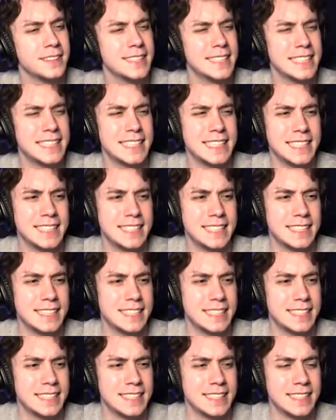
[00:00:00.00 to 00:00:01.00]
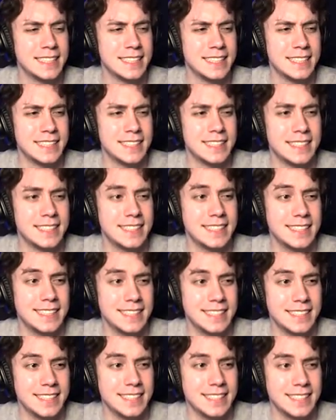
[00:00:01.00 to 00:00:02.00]

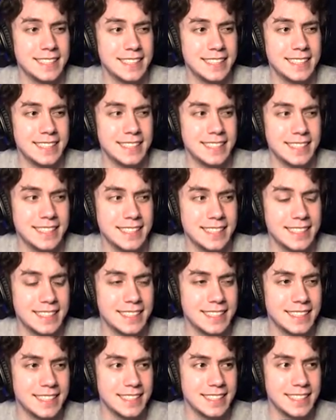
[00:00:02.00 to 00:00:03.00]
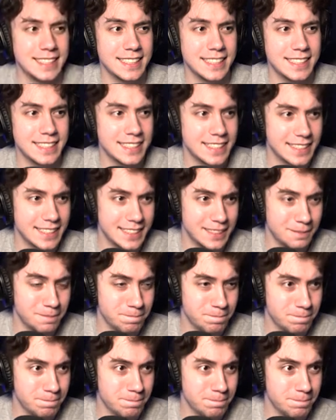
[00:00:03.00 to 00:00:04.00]

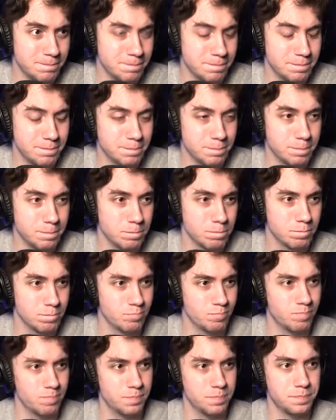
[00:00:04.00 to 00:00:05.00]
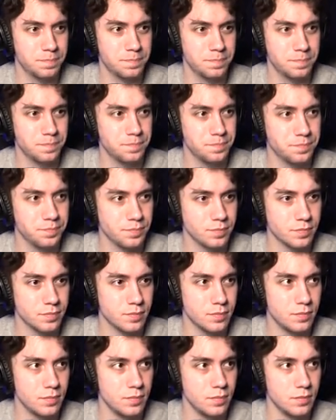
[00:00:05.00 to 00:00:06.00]

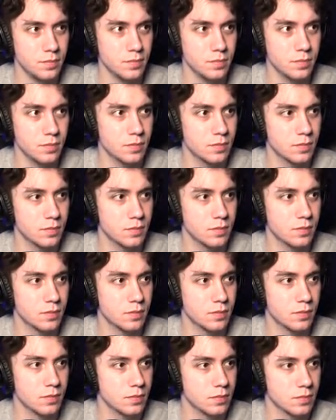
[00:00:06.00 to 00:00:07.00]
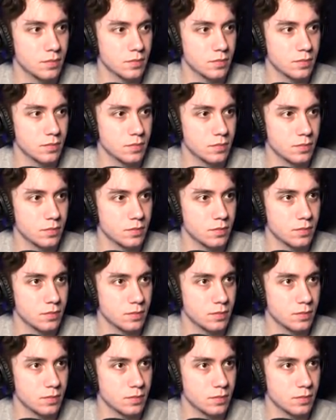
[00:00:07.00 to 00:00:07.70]
[no speech]